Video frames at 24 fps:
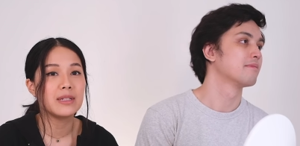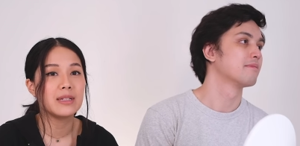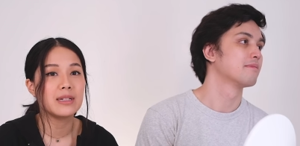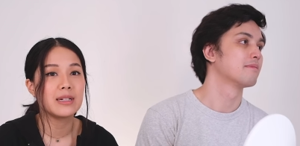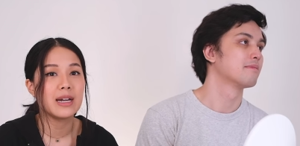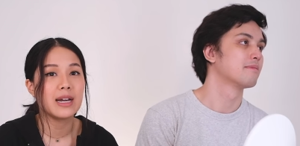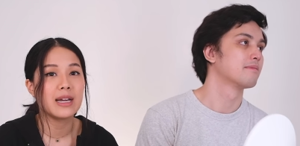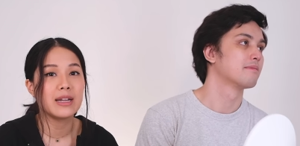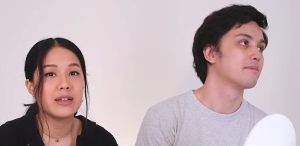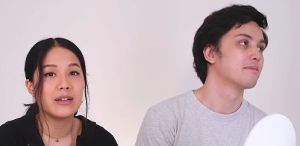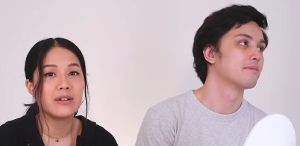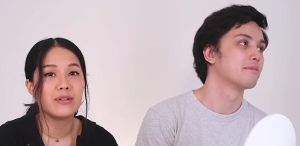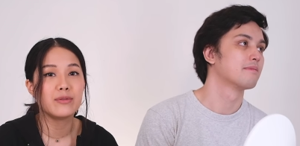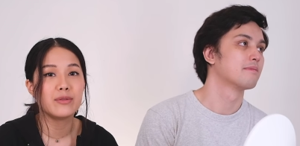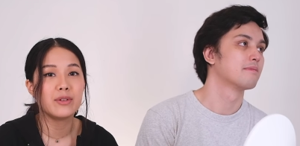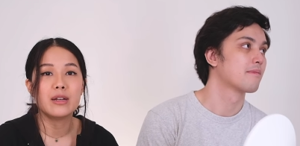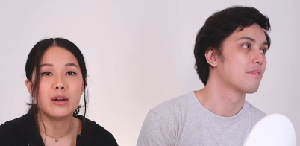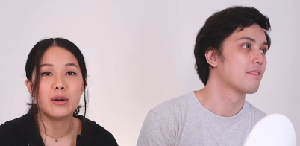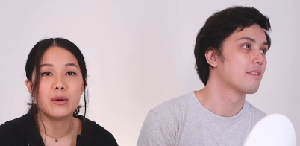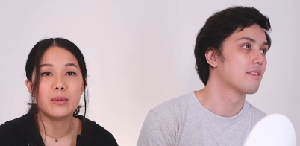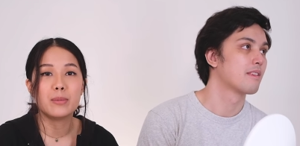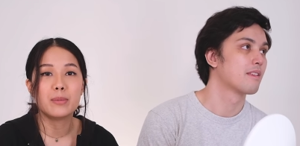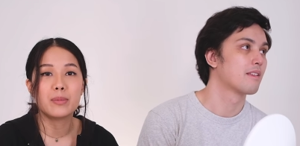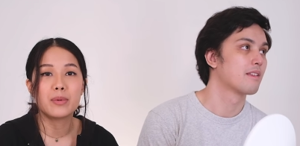Speaker 1: to kind of,
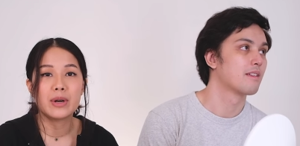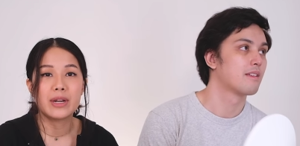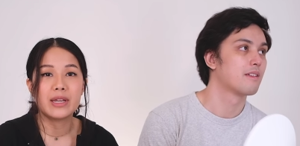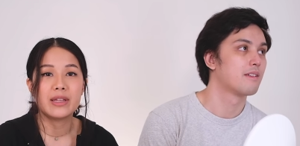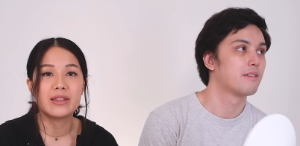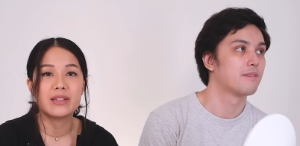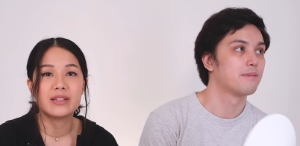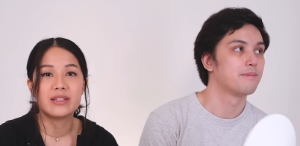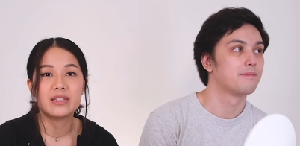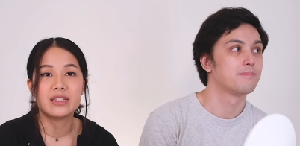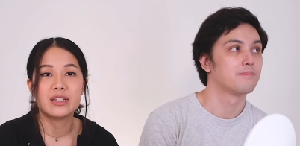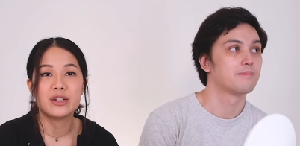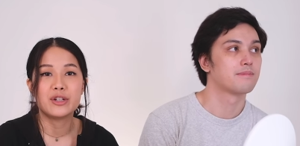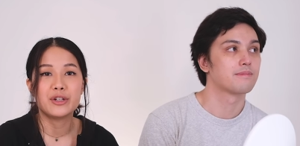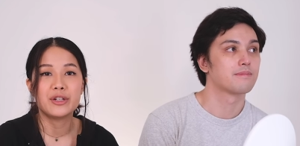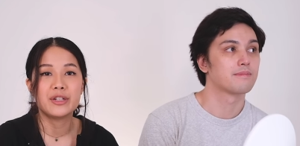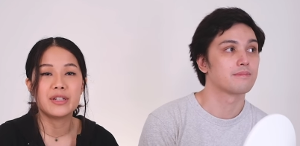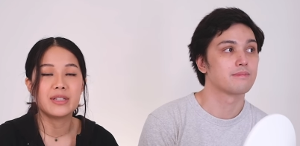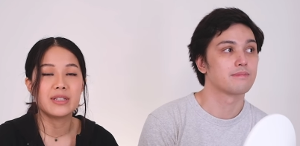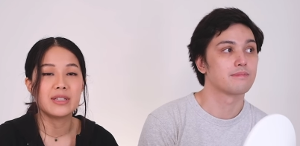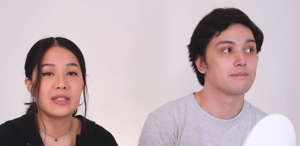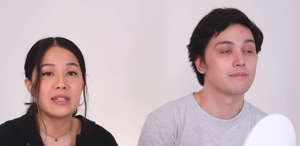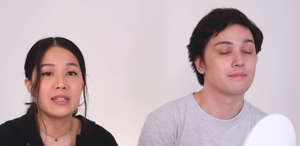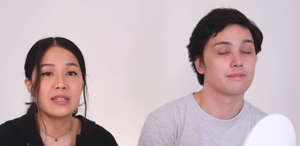you know, break the
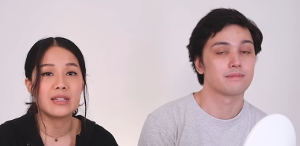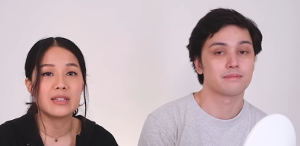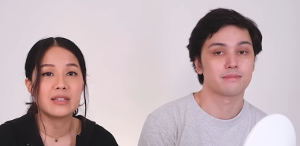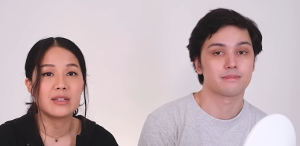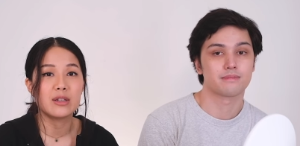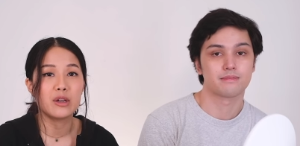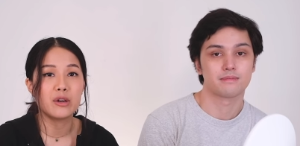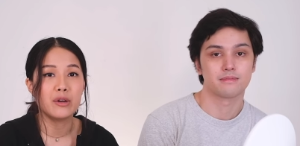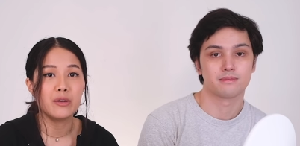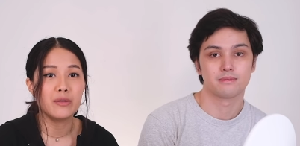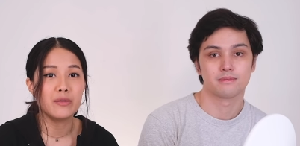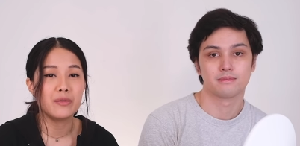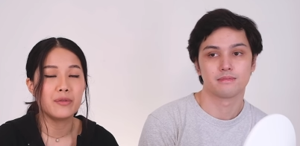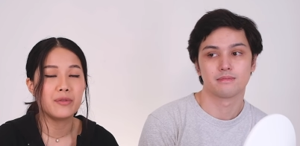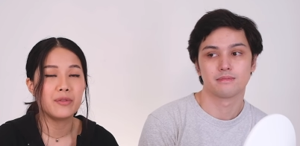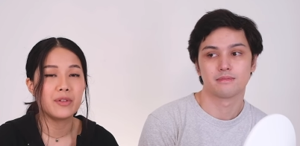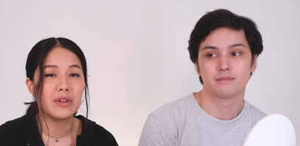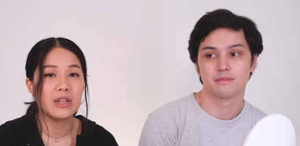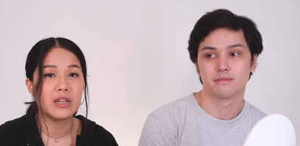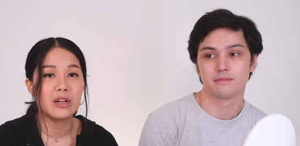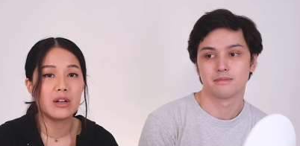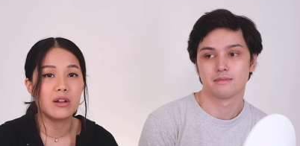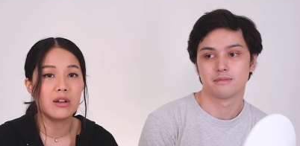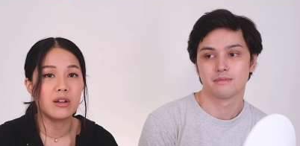seriousness of
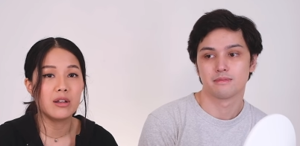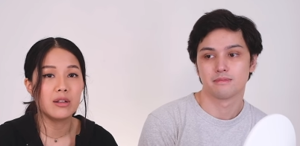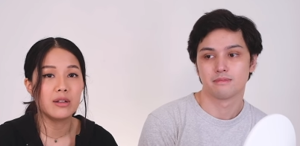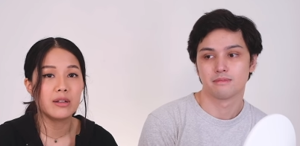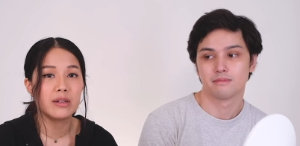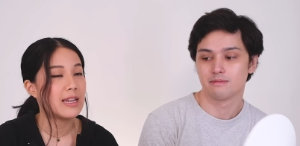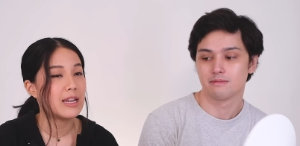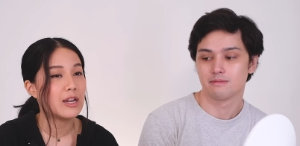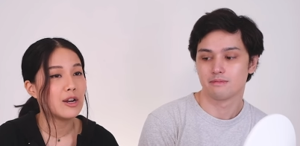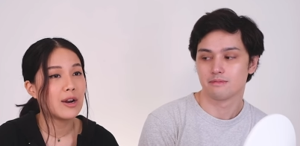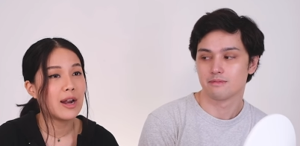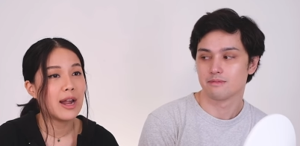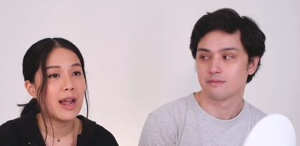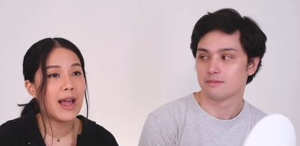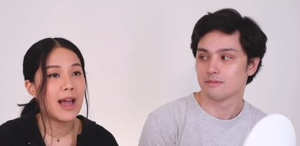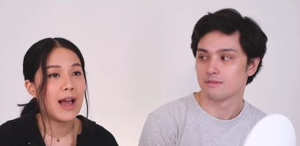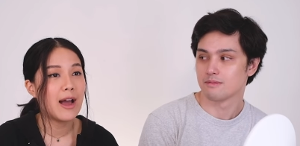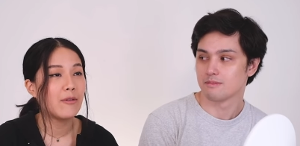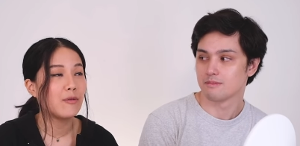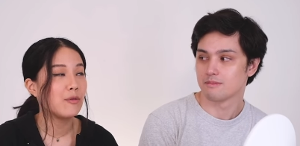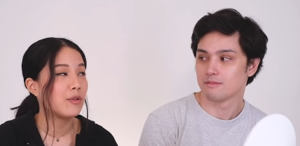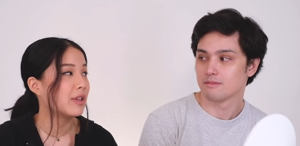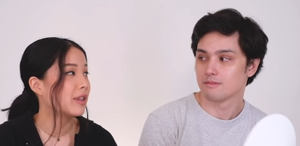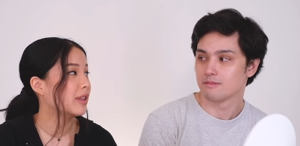it all. Here I
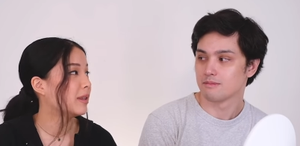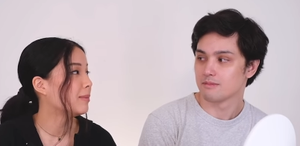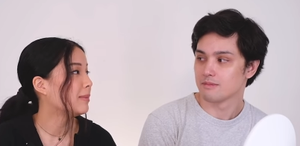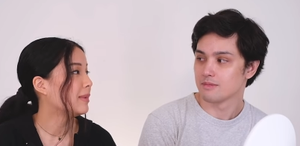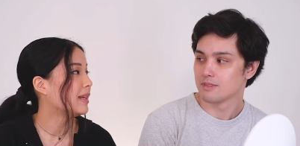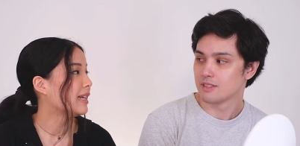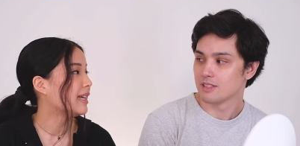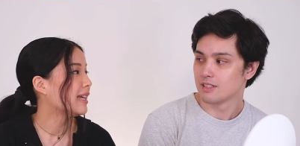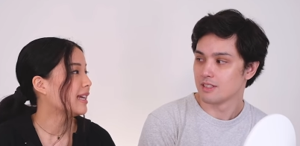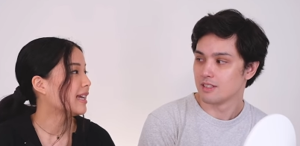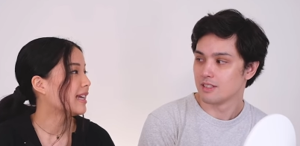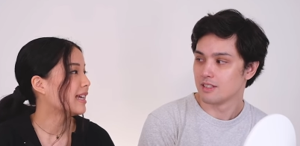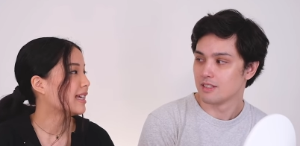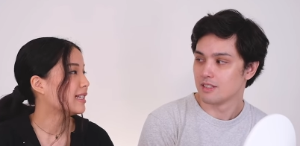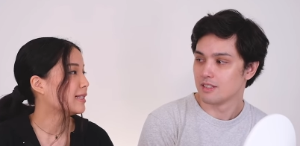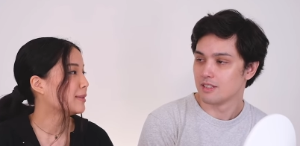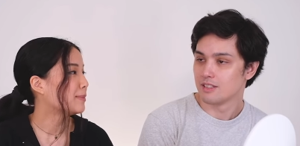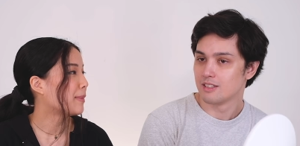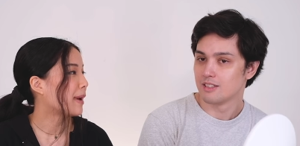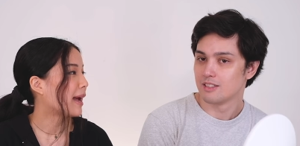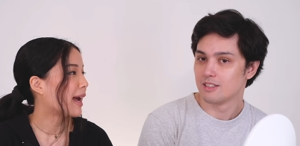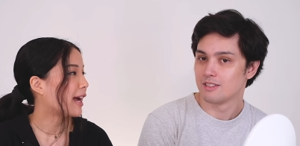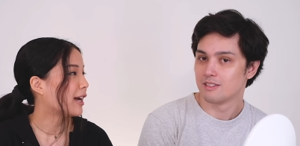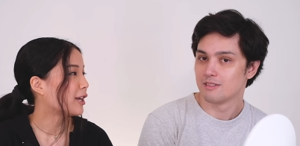have with me
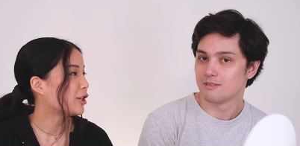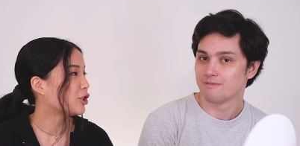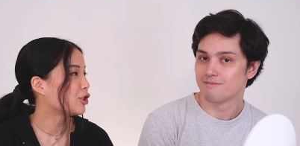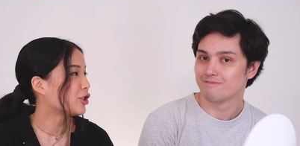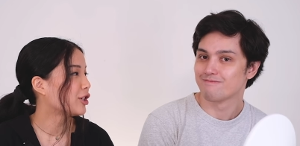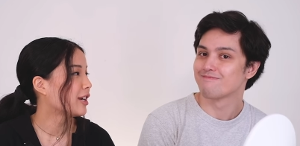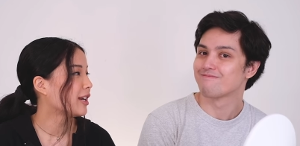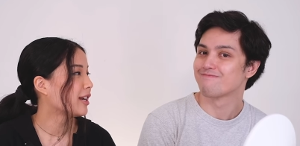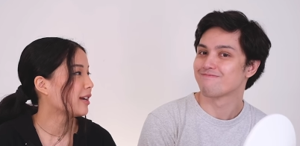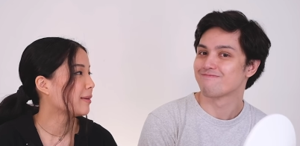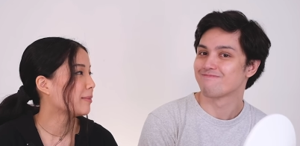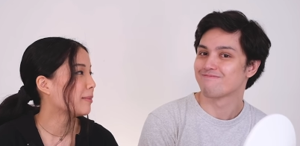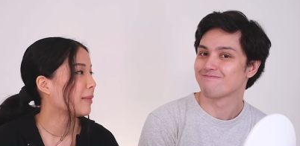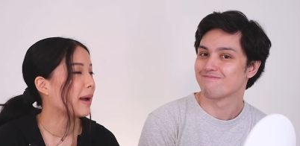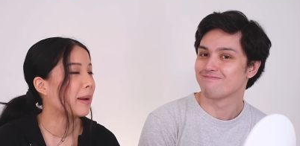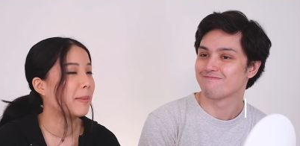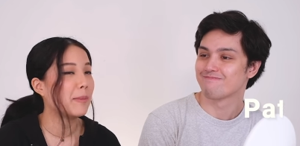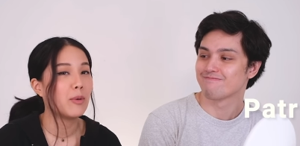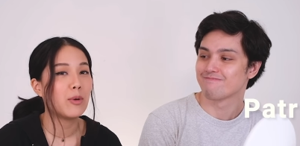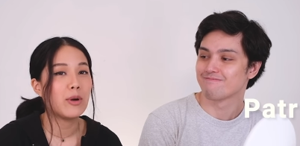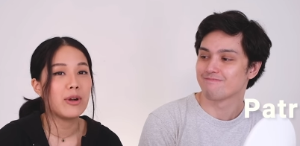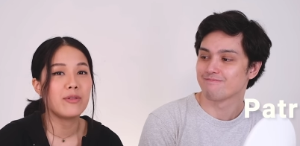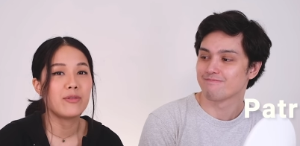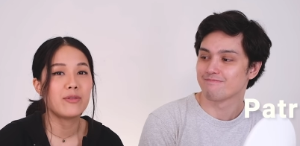is Patrick, my
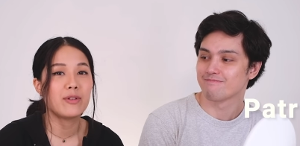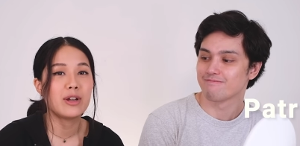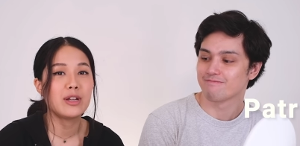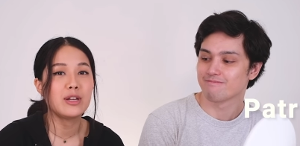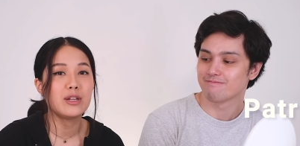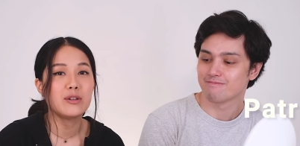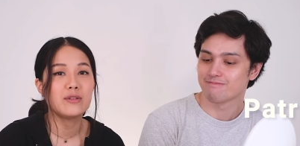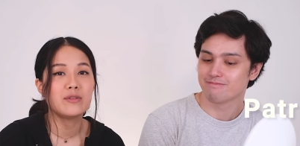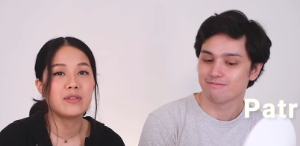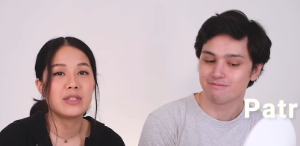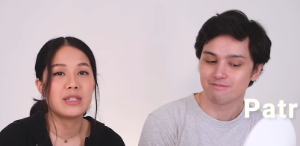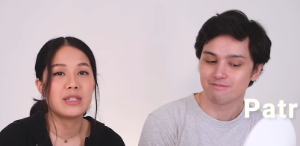boyfriend. You've